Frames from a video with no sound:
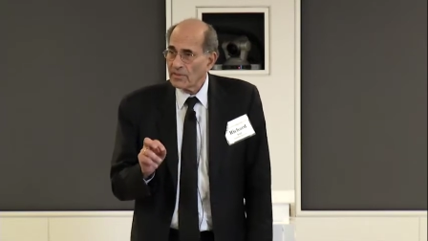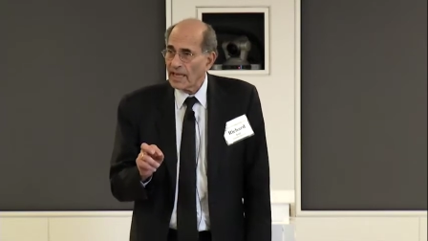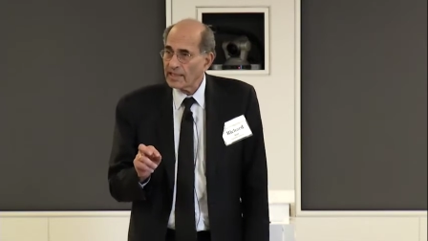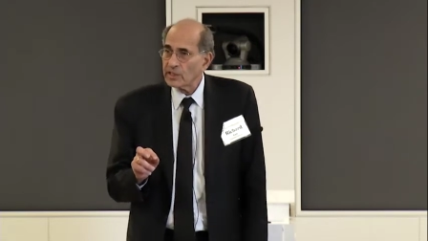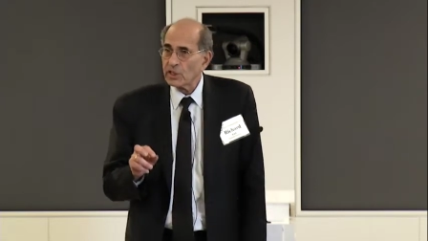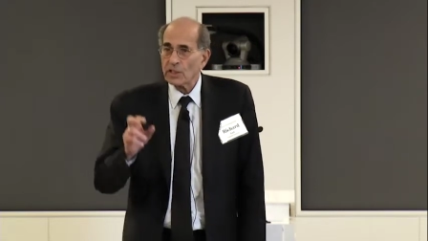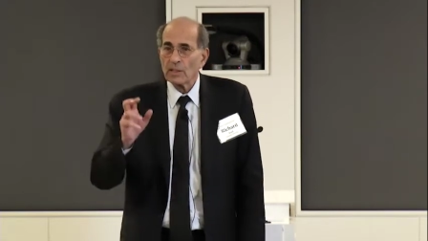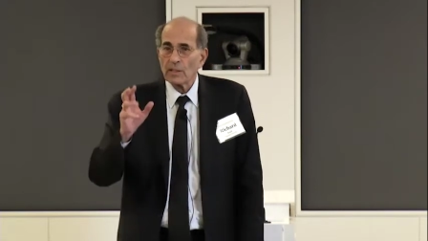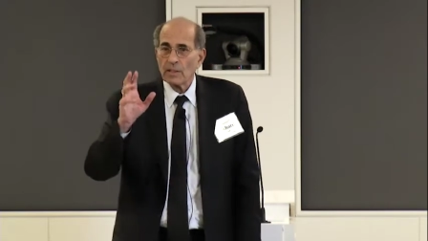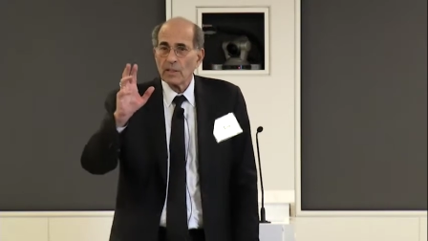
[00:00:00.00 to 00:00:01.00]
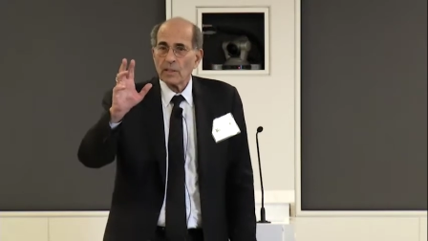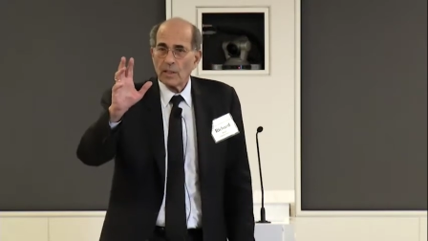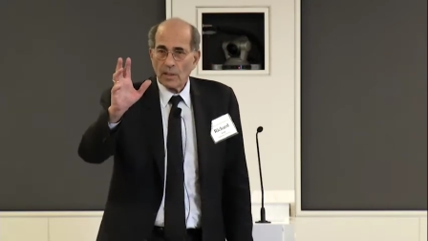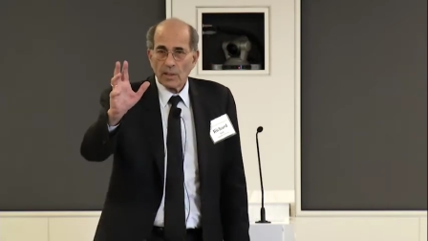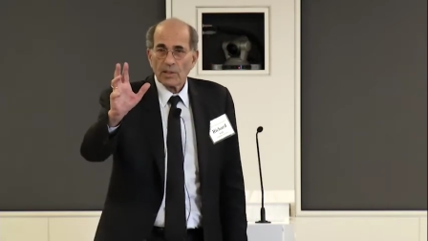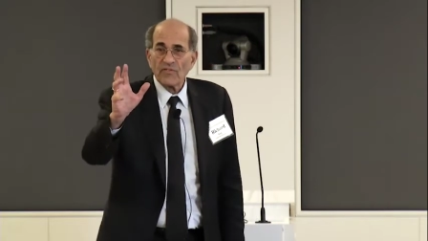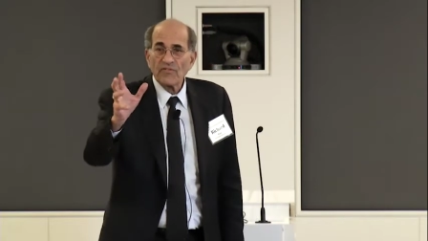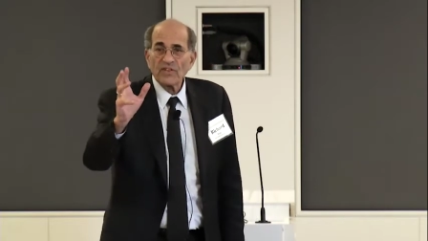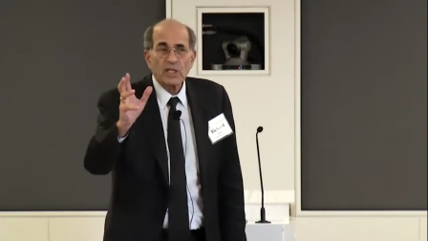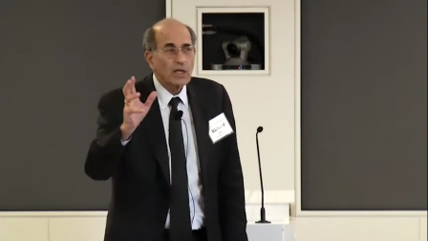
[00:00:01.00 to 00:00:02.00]
That is, the
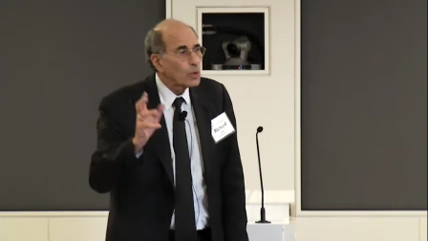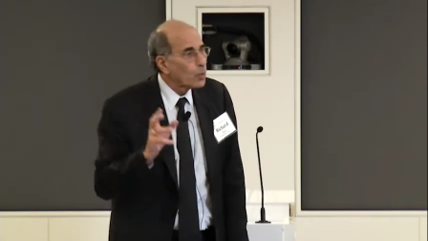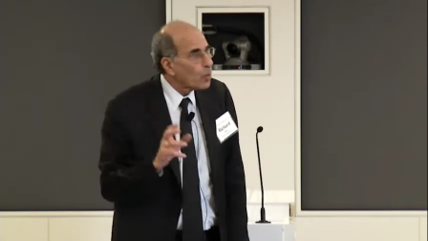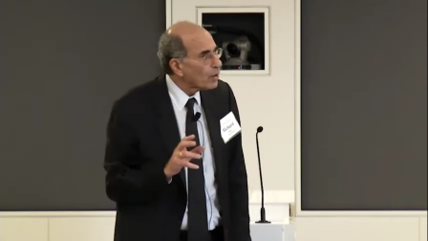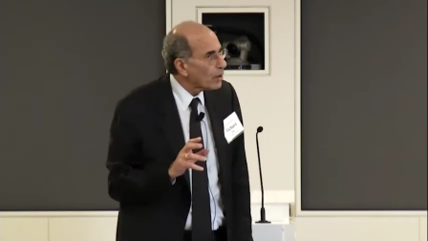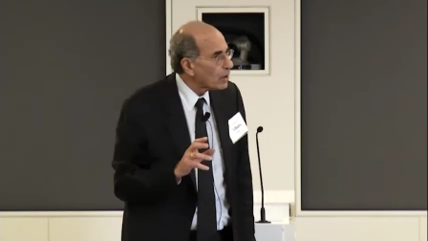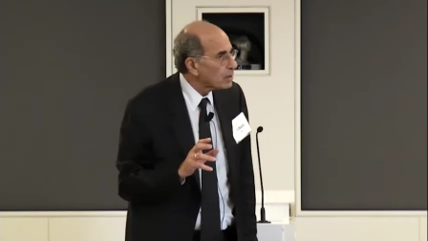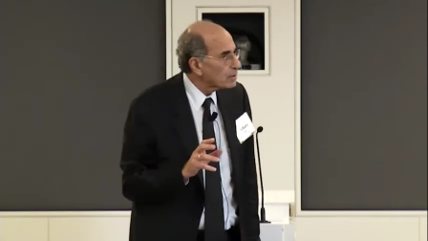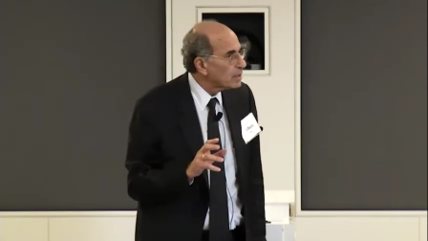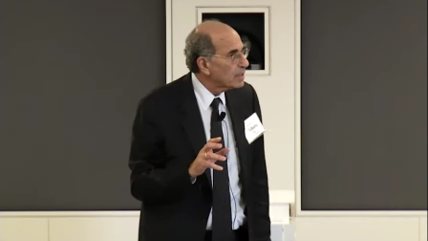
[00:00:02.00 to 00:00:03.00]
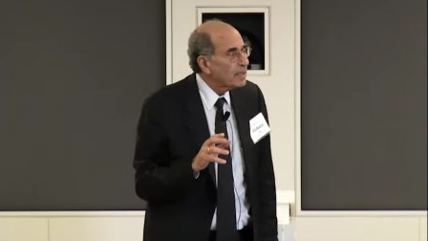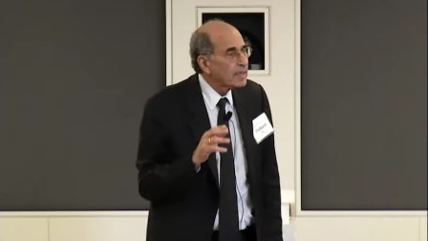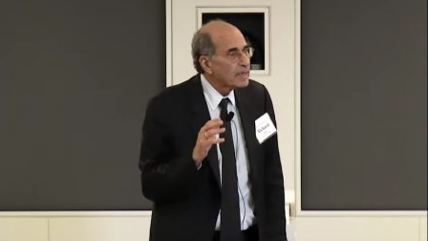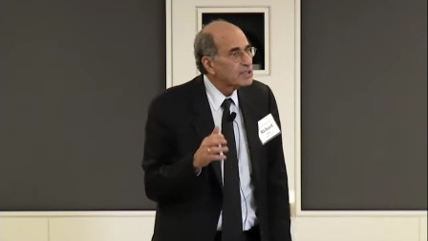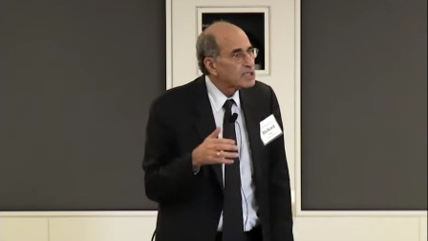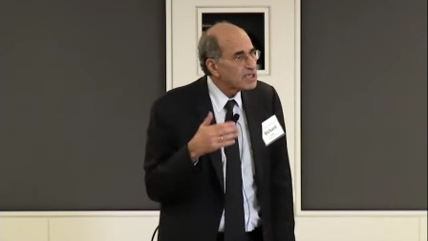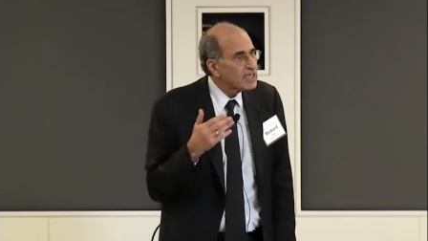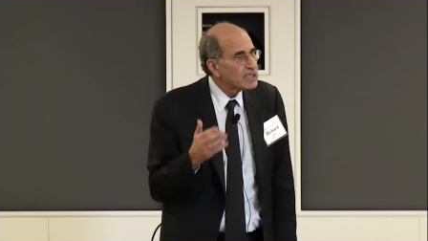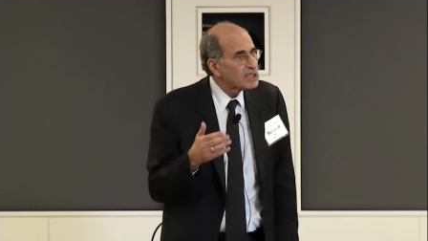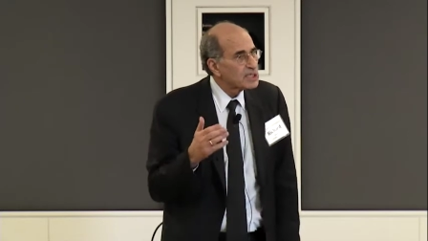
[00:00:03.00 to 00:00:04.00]
physical world
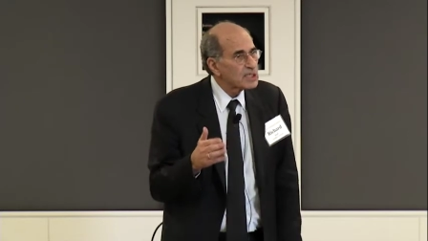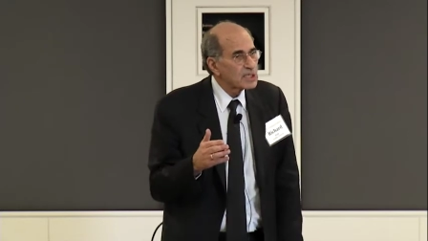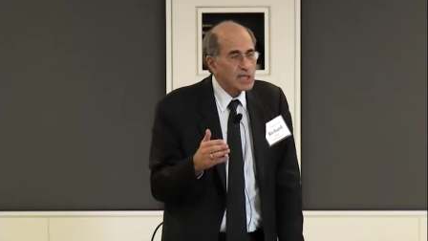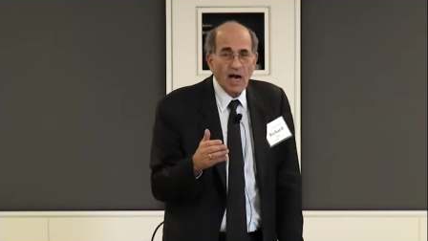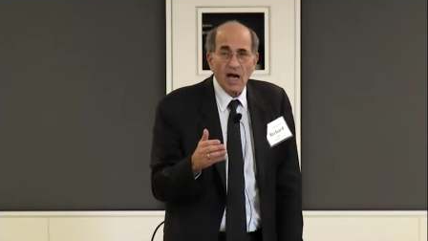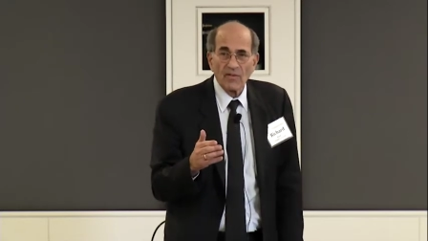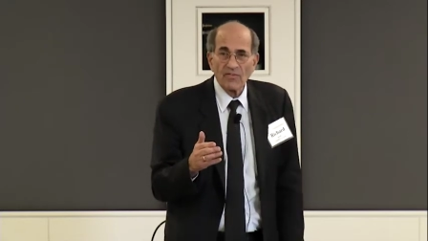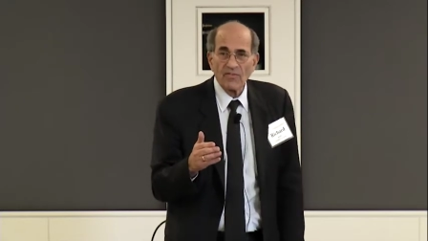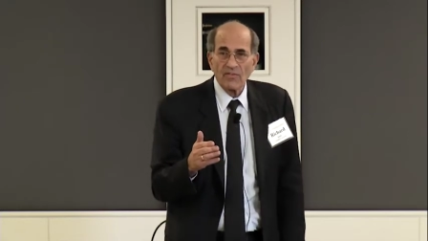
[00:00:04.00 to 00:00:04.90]
consists of